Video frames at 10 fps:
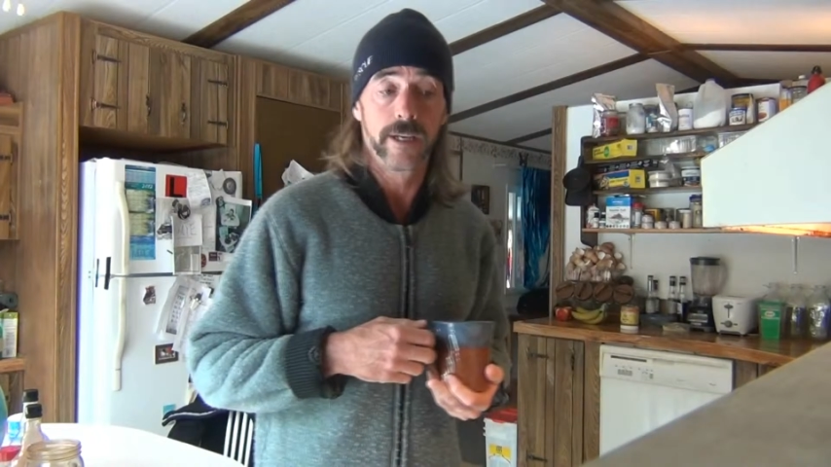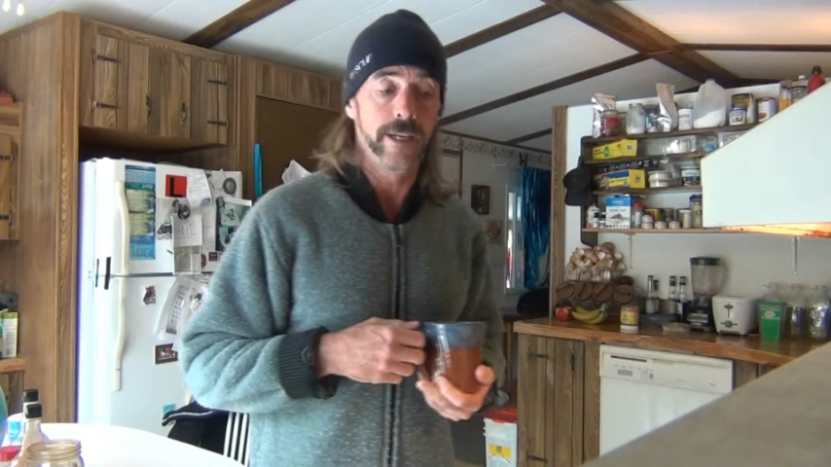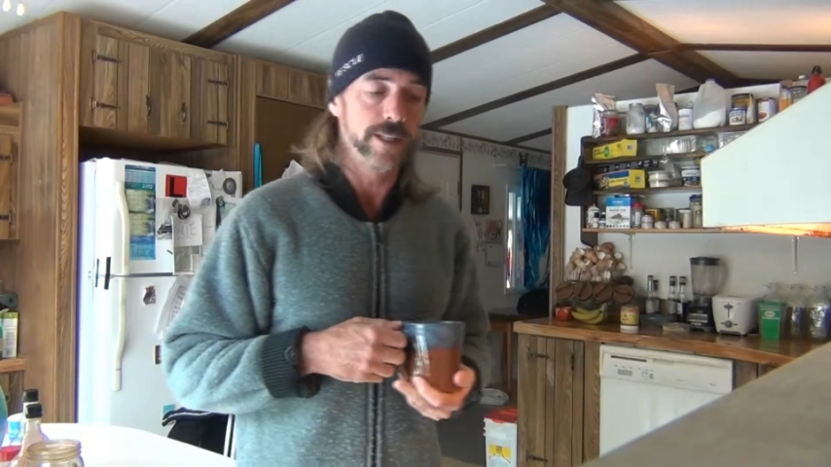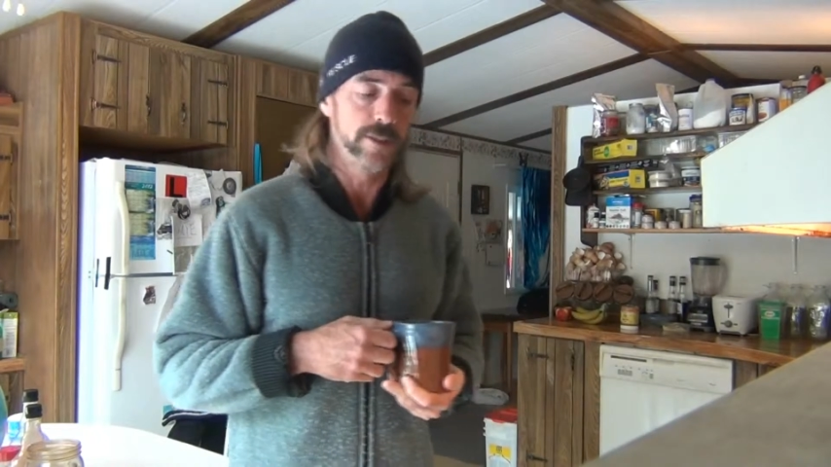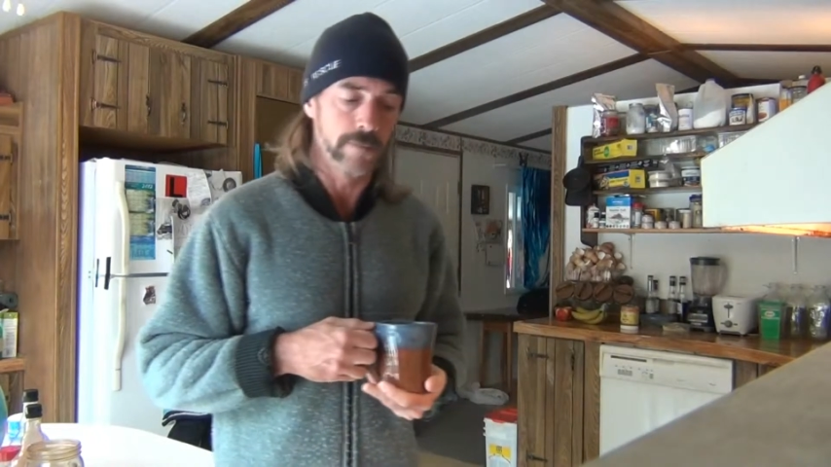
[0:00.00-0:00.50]

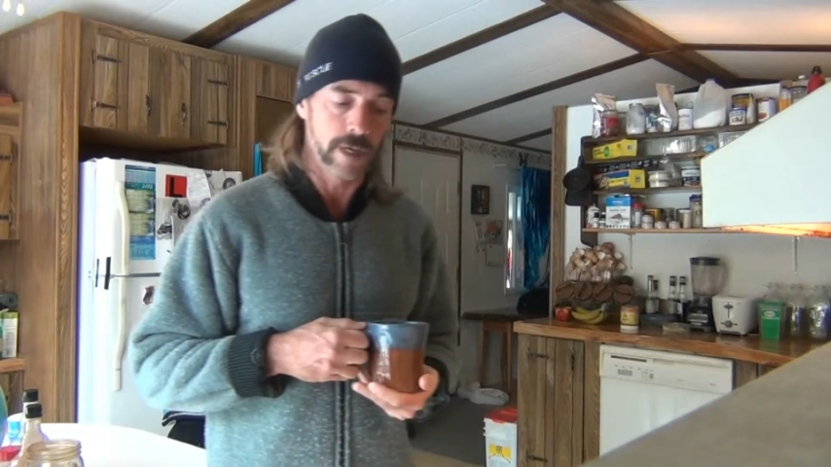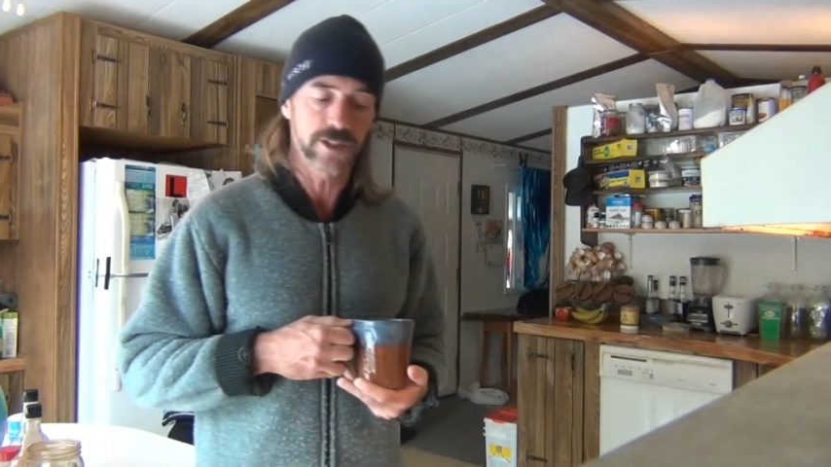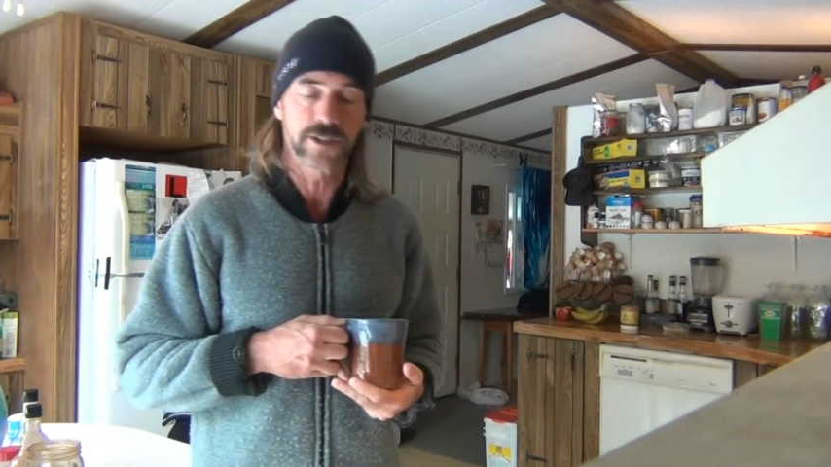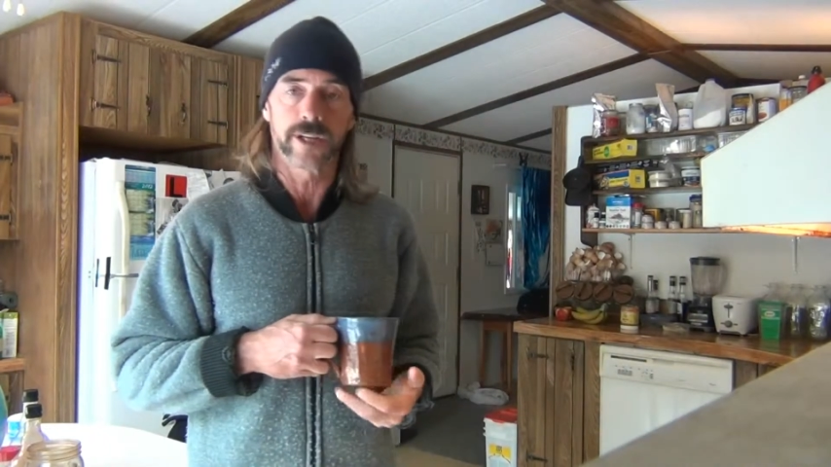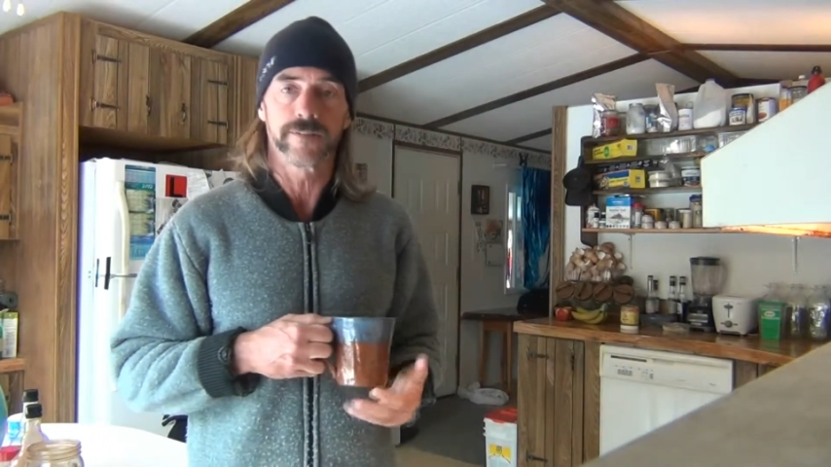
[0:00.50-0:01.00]
is much
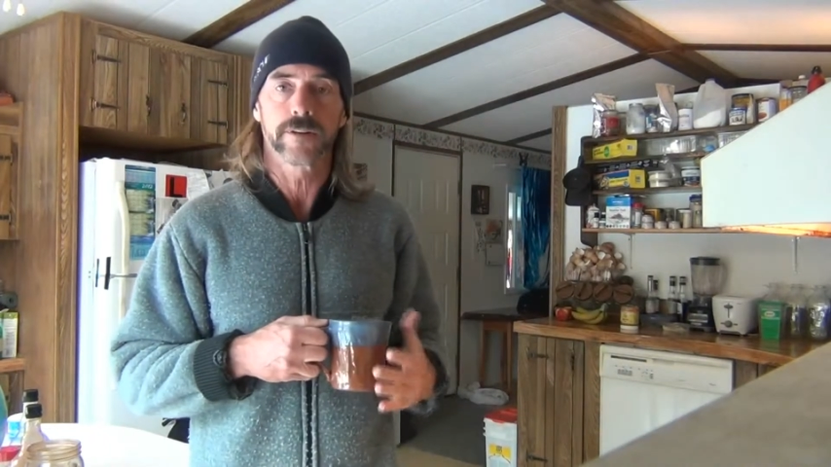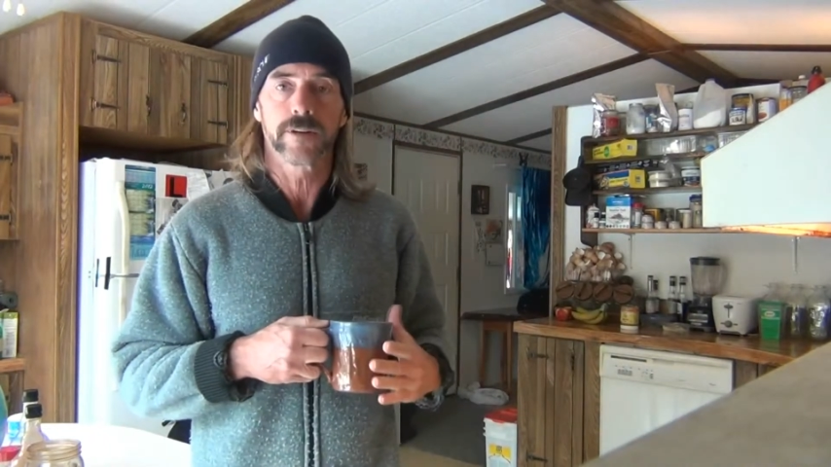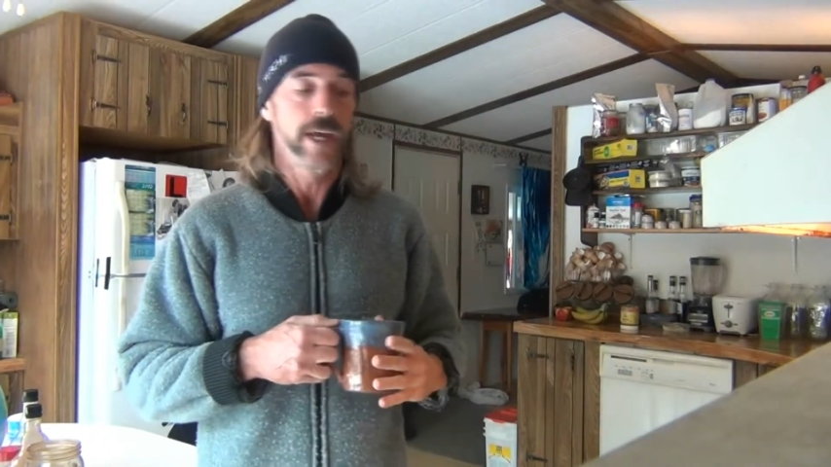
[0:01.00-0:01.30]
safer,